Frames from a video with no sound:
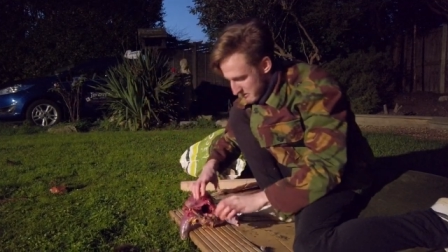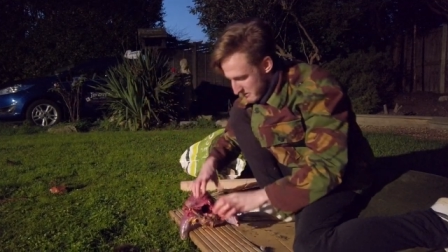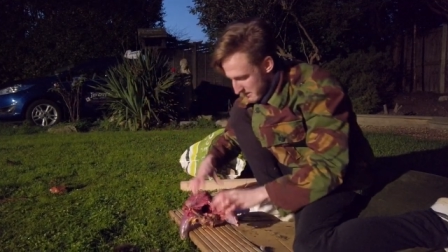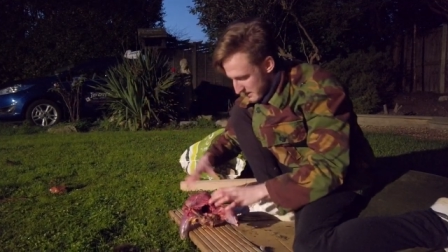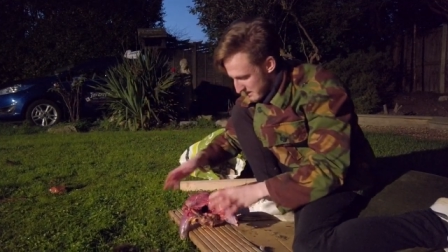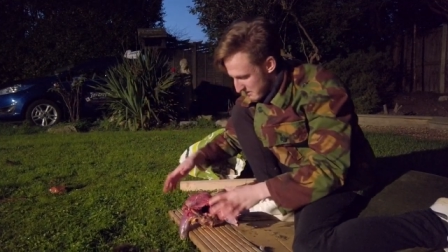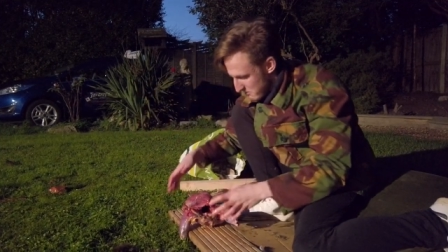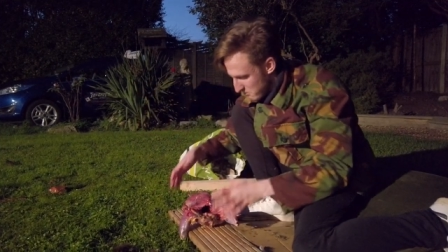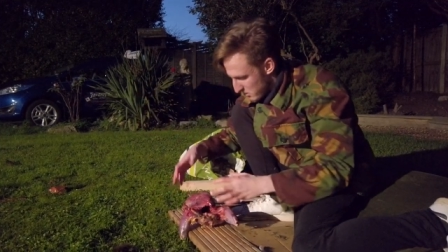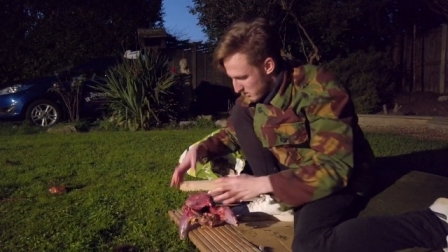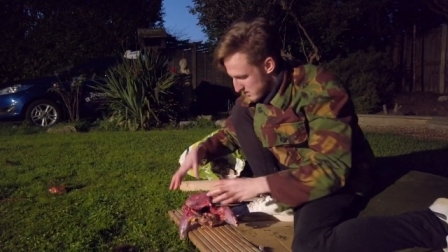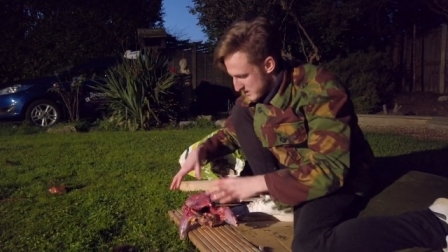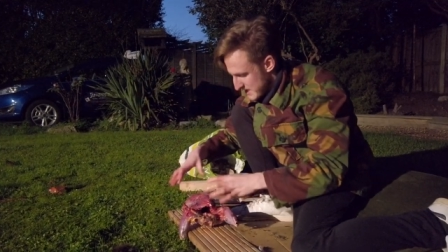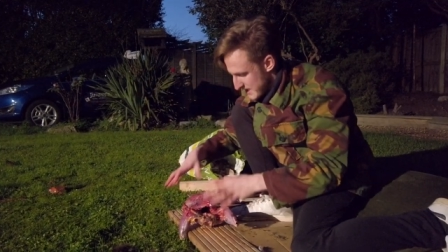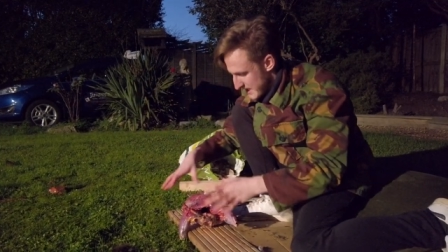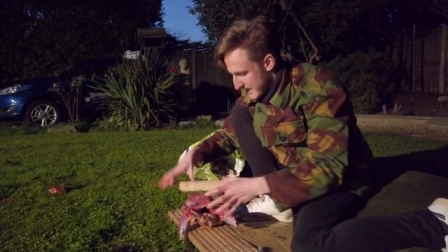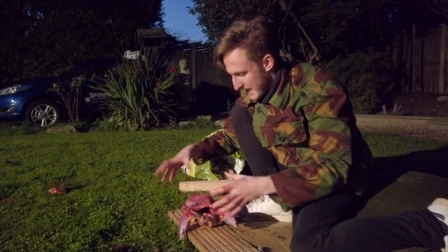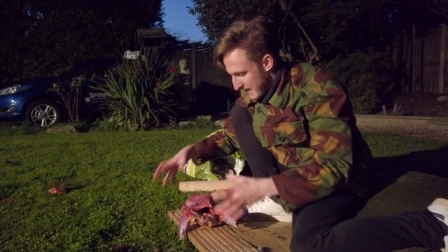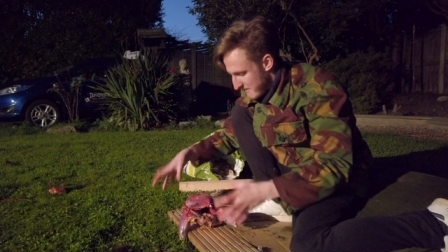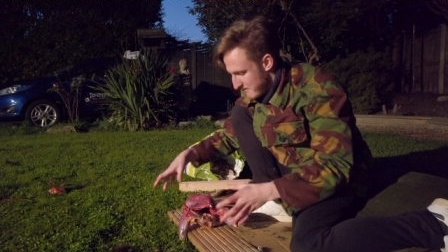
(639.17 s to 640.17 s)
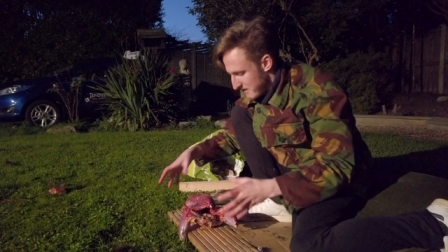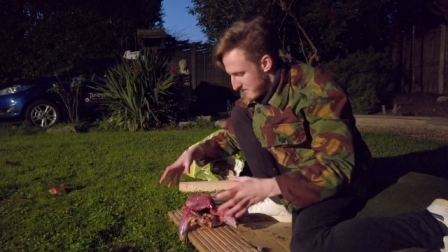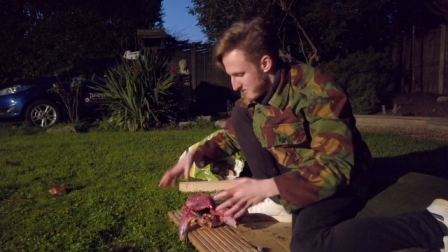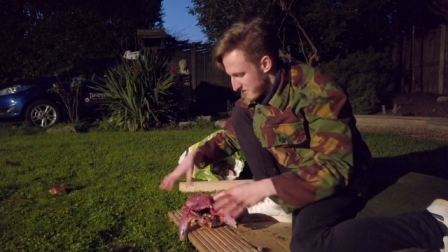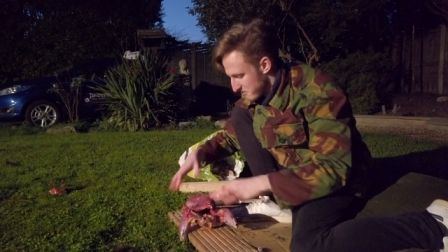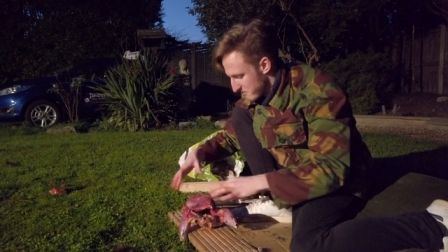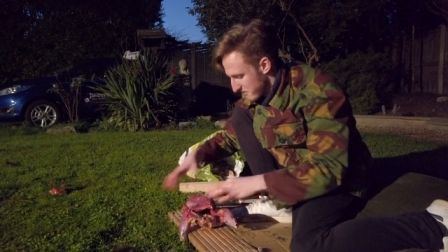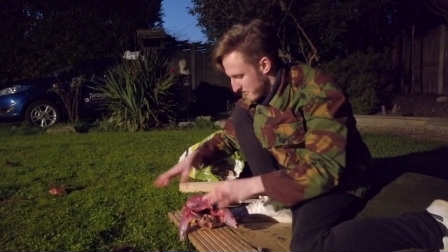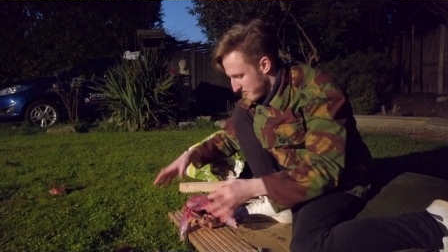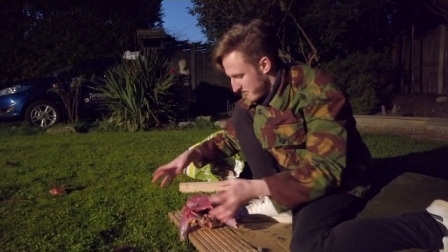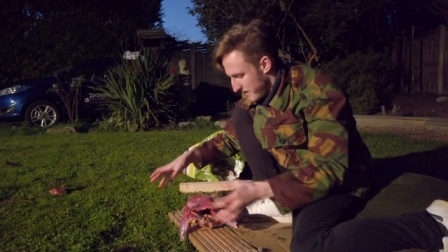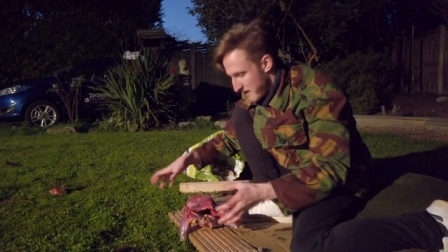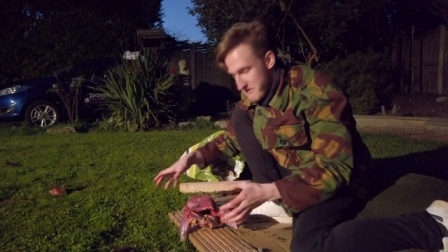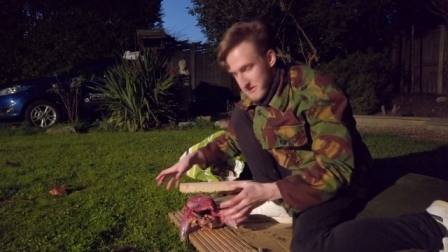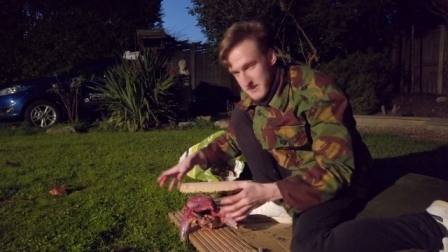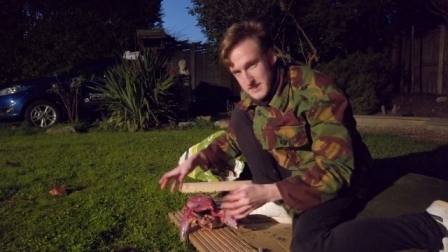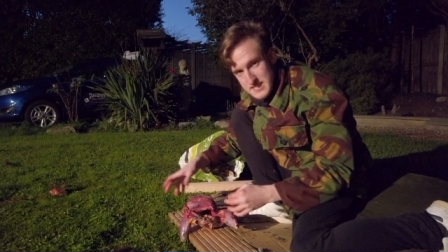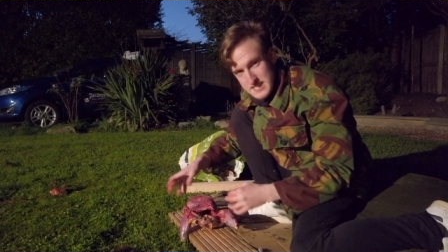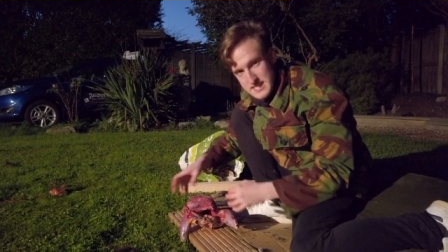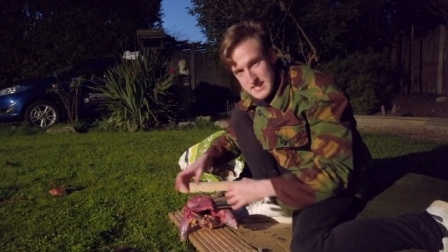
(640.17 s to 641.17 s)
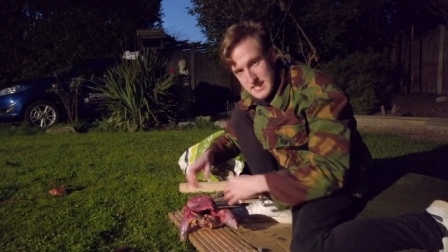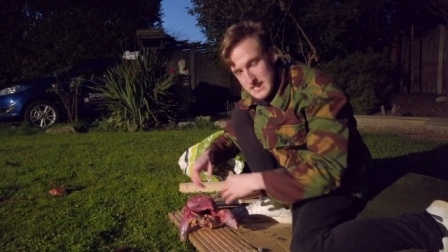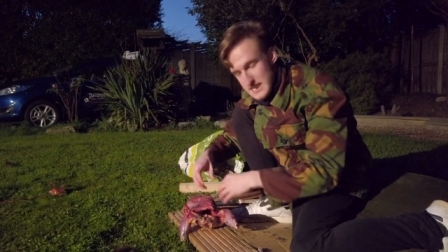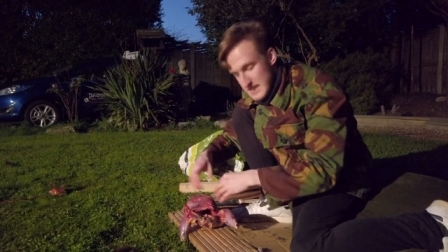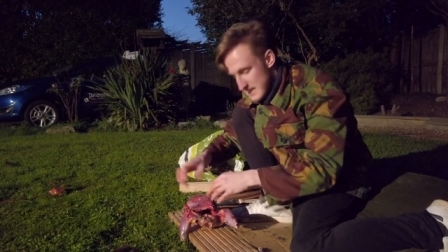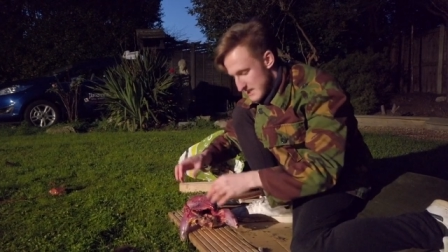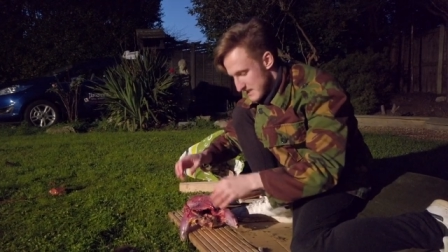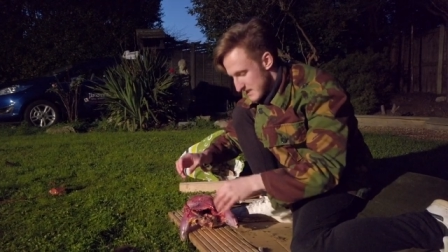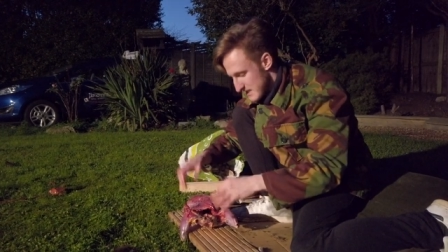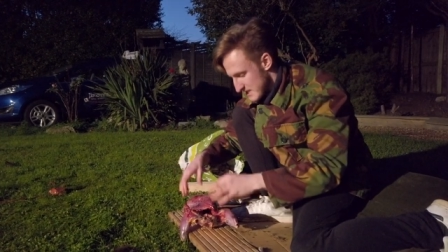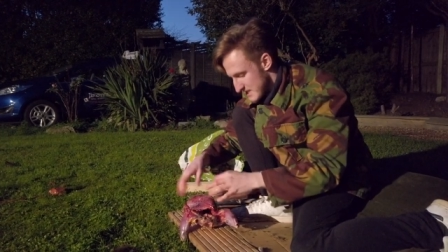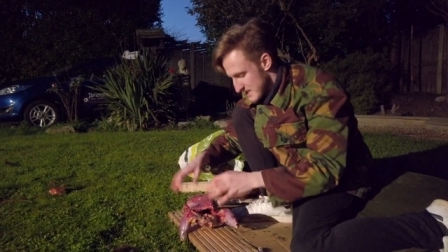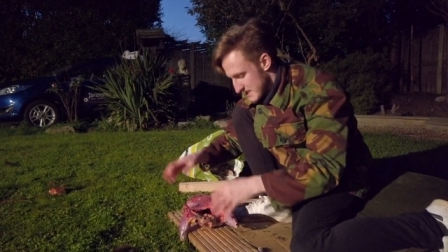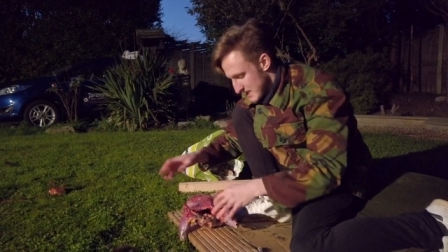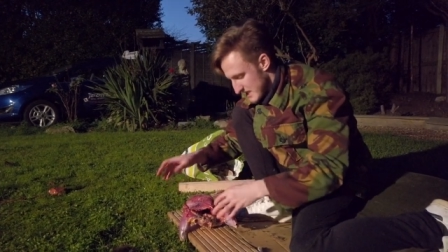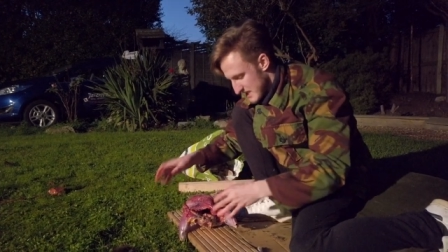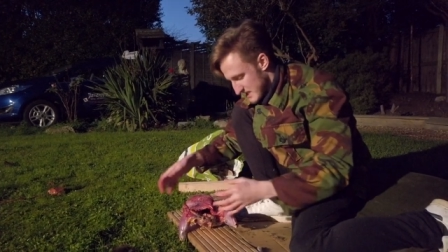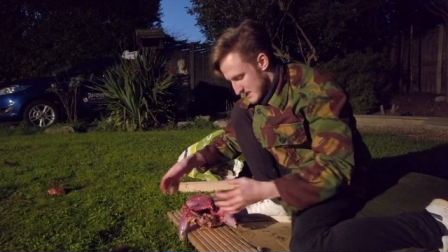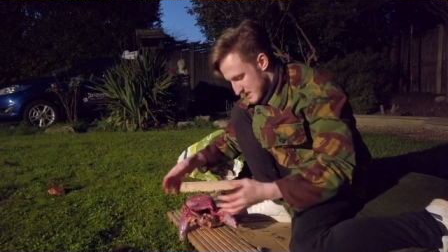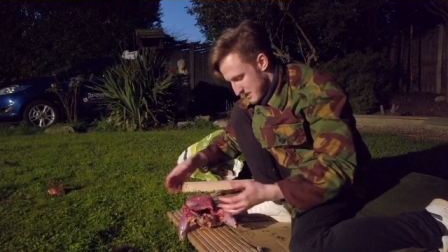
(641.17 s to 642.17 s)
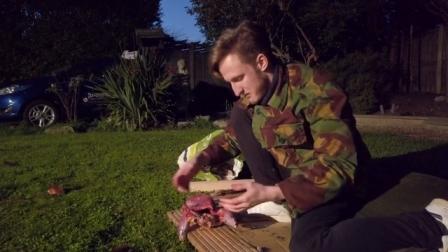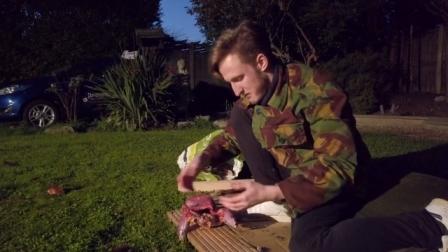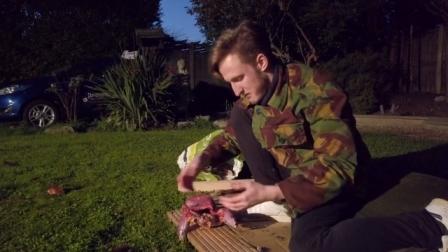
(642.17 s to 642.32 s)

We're going to wash it, get rid of all the feathers that are stuck